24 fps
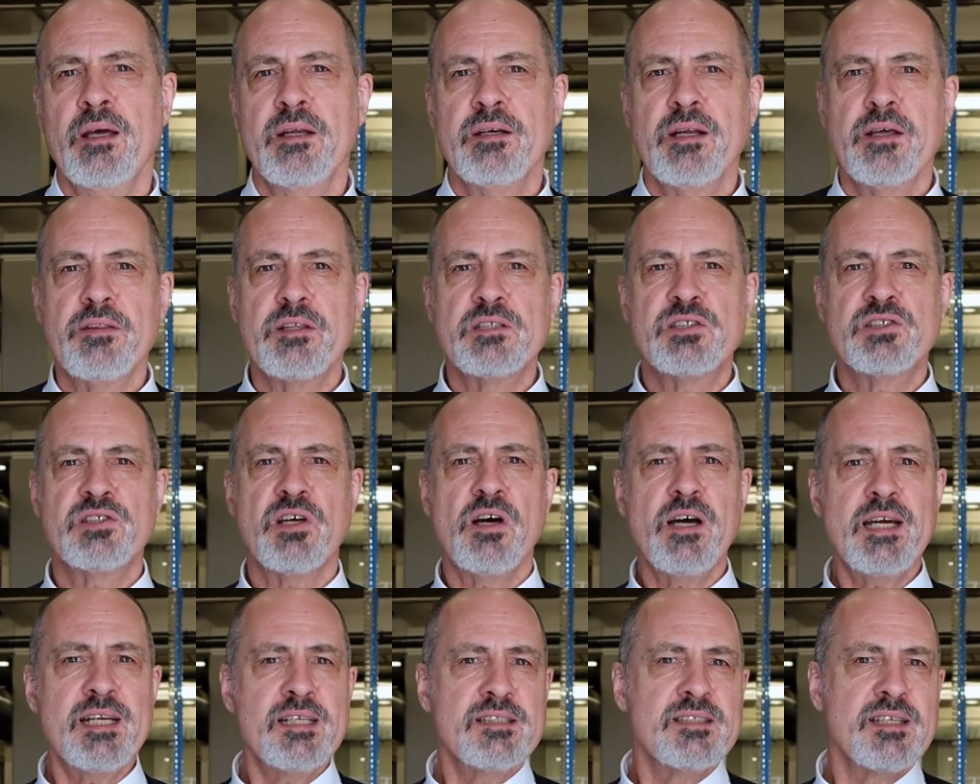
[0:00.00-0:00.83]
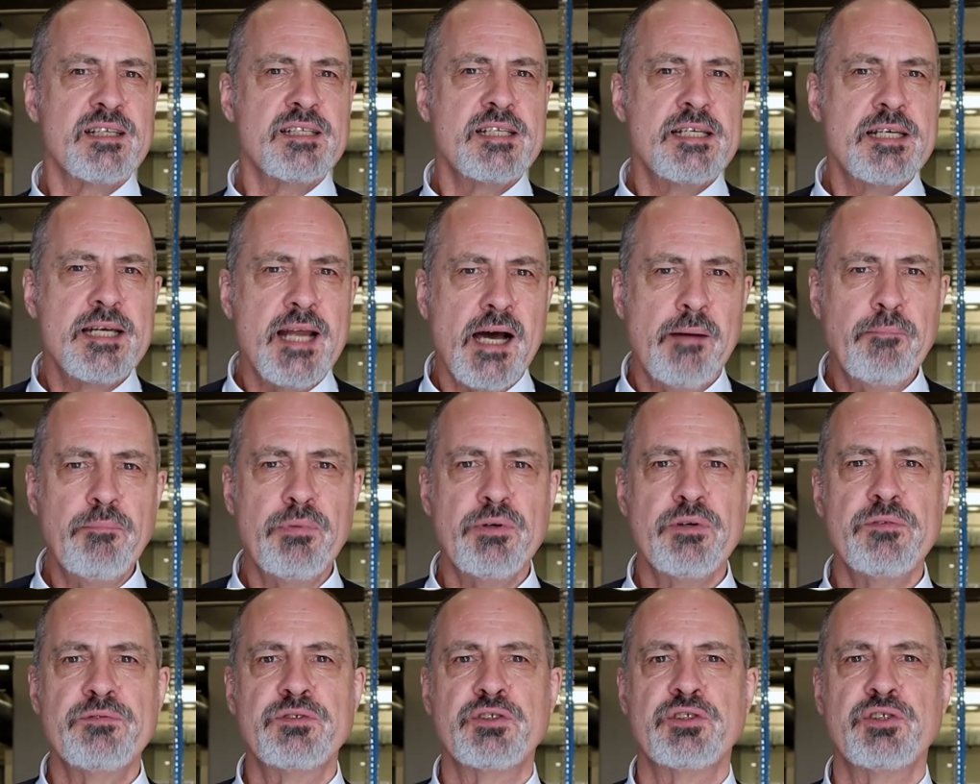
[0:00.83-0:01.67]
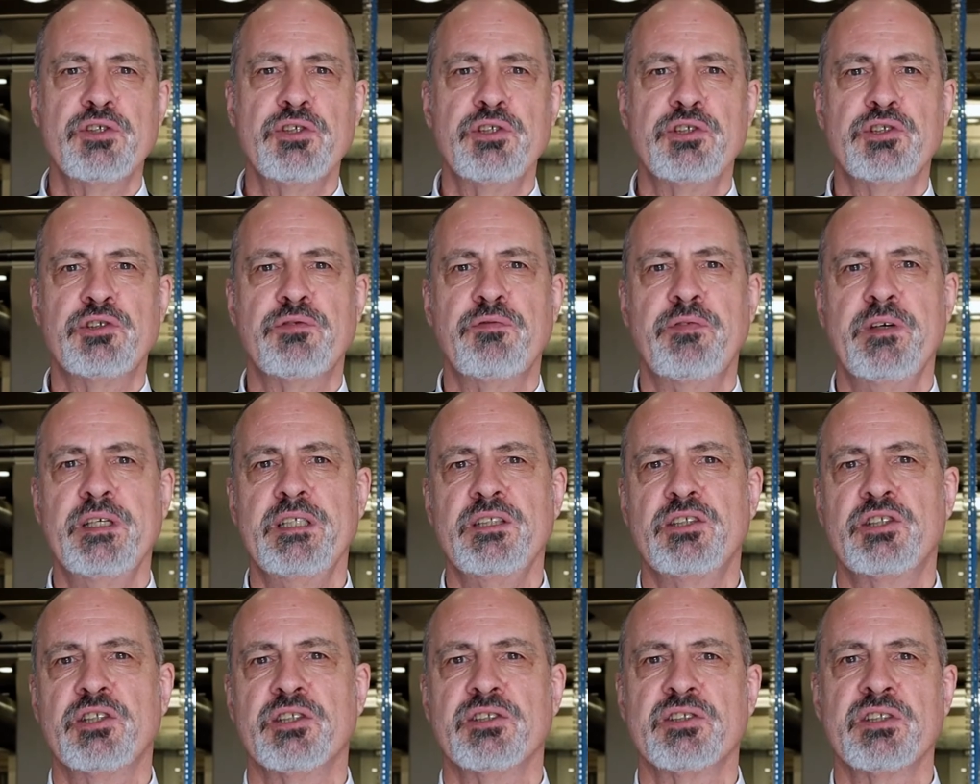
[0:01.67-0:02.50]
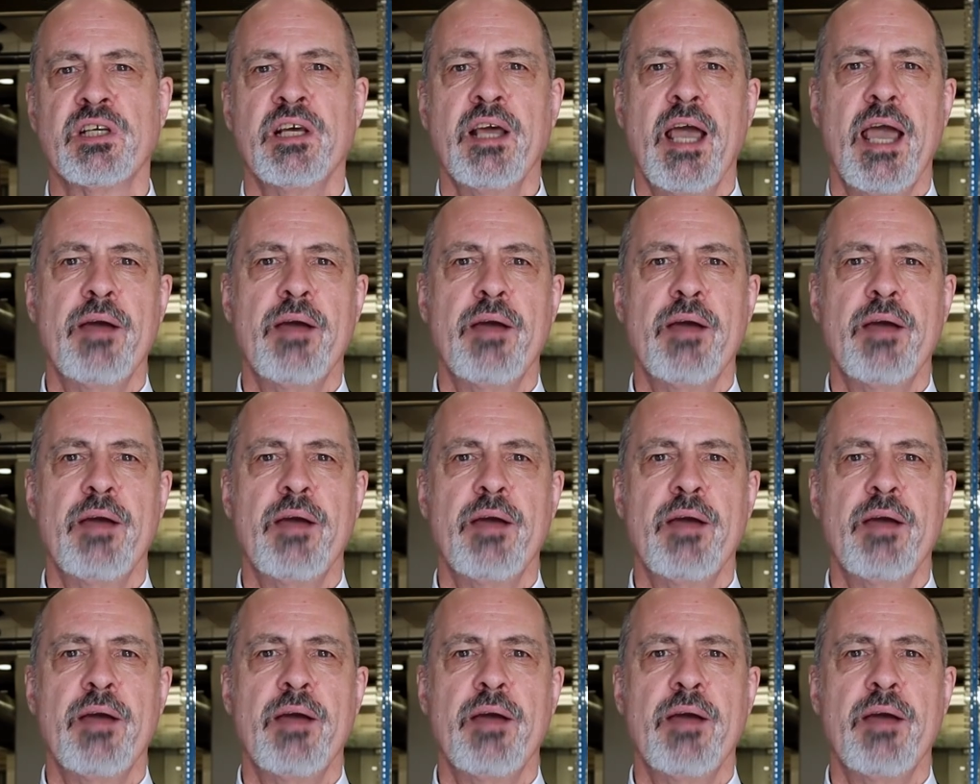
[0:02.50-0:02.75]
Now, the site has a number of search features,